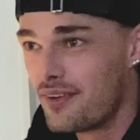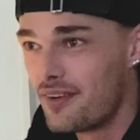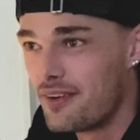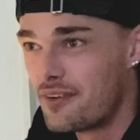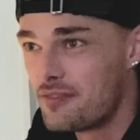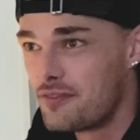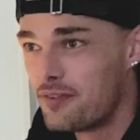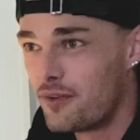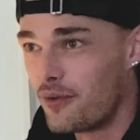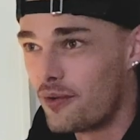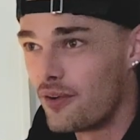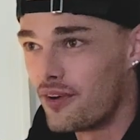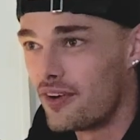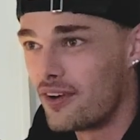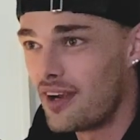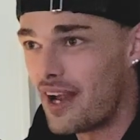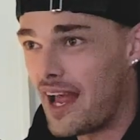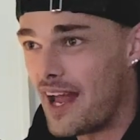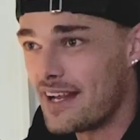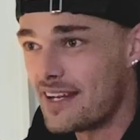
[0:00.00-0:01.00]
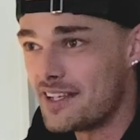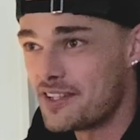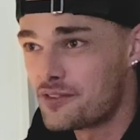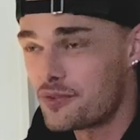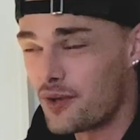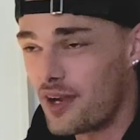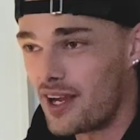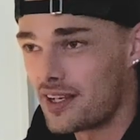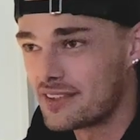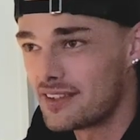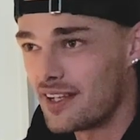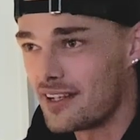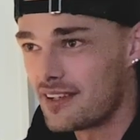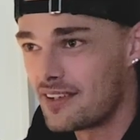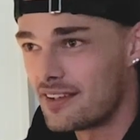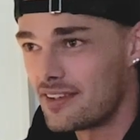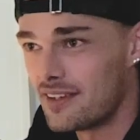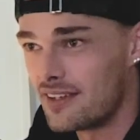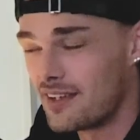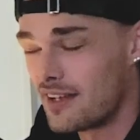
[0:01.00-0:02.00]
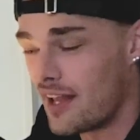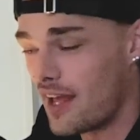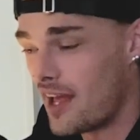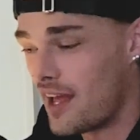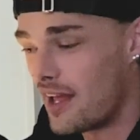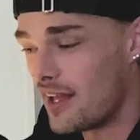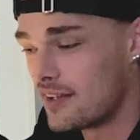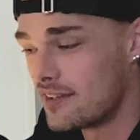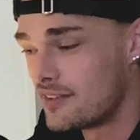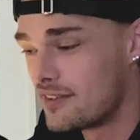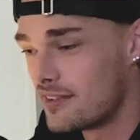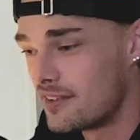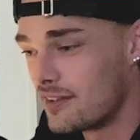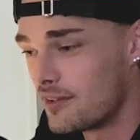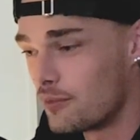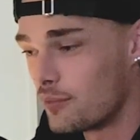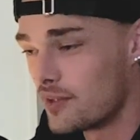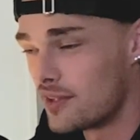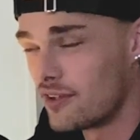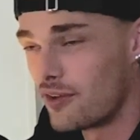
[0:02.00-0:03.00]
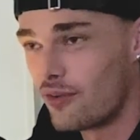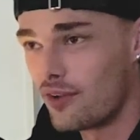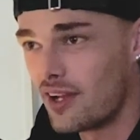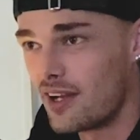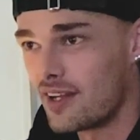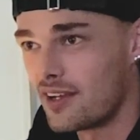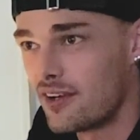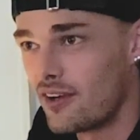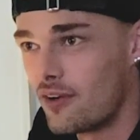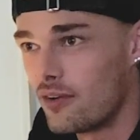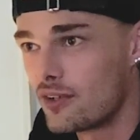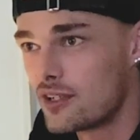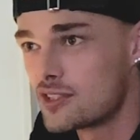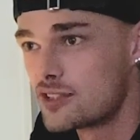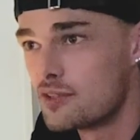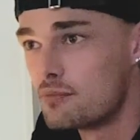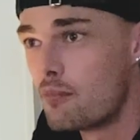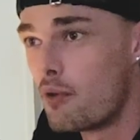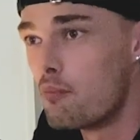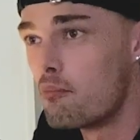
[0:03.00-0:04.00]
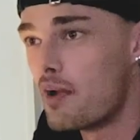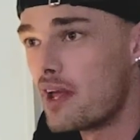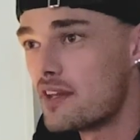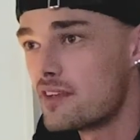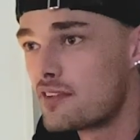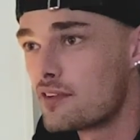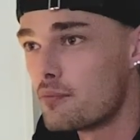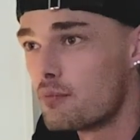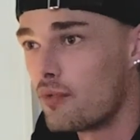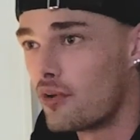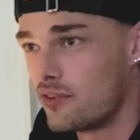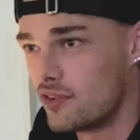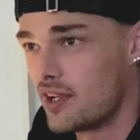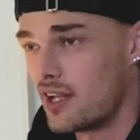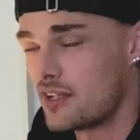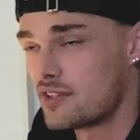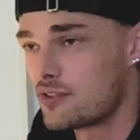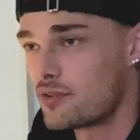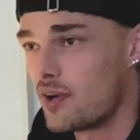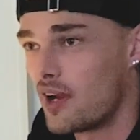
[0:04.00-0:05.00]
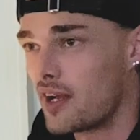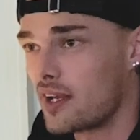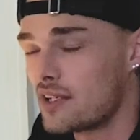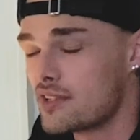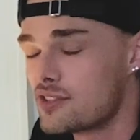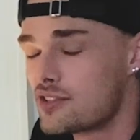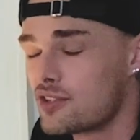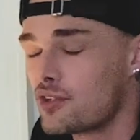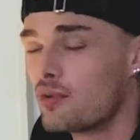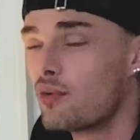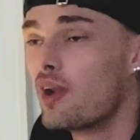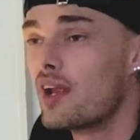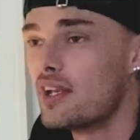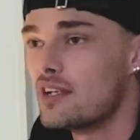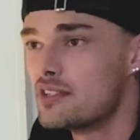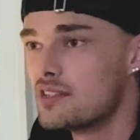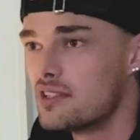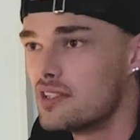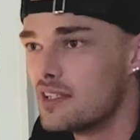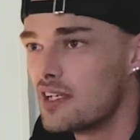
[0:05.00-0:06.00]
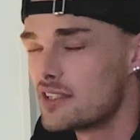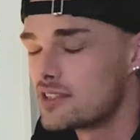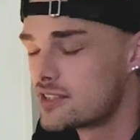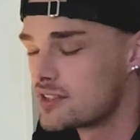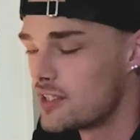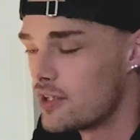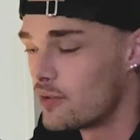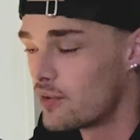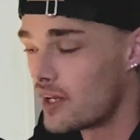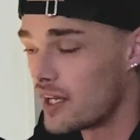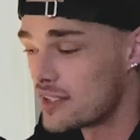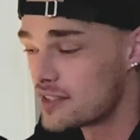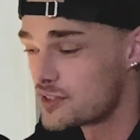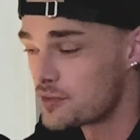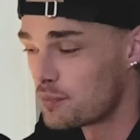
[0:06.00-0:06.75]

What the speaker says: for any track that it had with No Letting Go, because the momentum on that track is crazy. It still gets